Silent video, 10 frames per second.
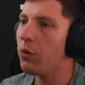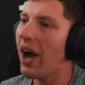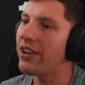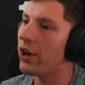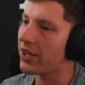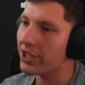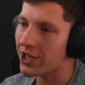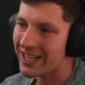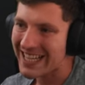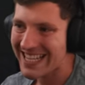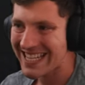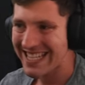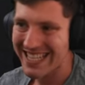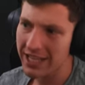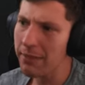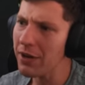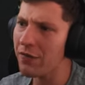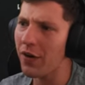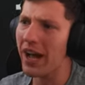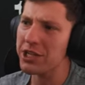3-1, no clean sheet. Does that
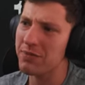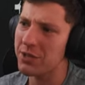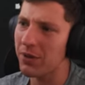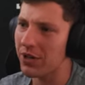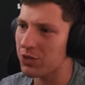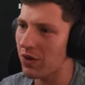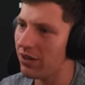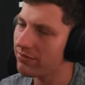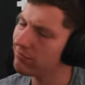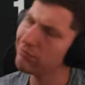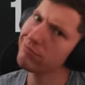mean Faraz missed the penalty as well?